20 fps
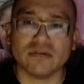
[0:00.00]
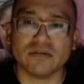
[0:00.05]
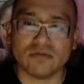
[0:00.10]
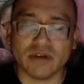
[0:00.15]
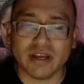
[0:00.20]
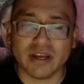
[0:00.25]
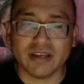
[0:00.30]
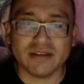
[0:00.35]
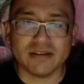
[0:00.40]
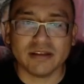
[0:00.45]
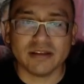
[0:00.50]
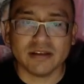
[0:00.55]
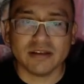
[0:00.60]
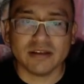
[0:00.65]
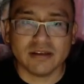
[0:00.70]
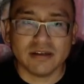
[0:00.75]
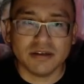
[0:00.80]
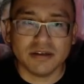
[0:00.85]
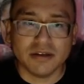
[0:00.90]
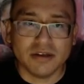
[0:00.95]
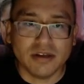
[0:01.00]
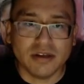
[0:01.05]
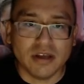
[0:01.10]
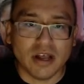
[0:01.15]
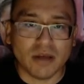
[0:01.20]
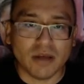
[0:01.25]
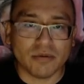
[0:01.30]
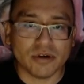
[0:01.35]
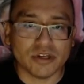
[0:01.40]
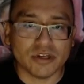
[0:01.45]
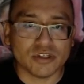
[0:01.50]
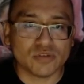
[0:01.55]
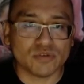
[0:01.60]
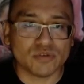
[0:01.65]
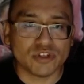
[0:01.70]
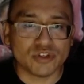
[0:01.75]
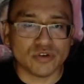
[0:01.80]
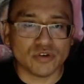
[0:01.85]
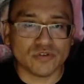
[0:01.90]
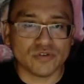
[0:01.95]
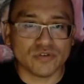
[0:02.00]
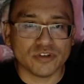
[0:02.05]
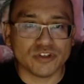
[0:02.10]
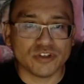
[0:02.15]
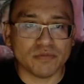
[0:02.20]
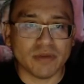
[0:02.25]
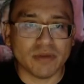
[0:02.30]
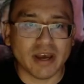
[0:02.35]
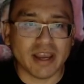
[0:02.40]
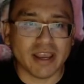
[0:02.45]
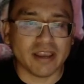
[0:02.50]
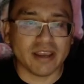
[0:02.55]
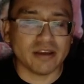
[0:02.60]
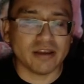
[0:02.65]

alright? I'm going to switch over to my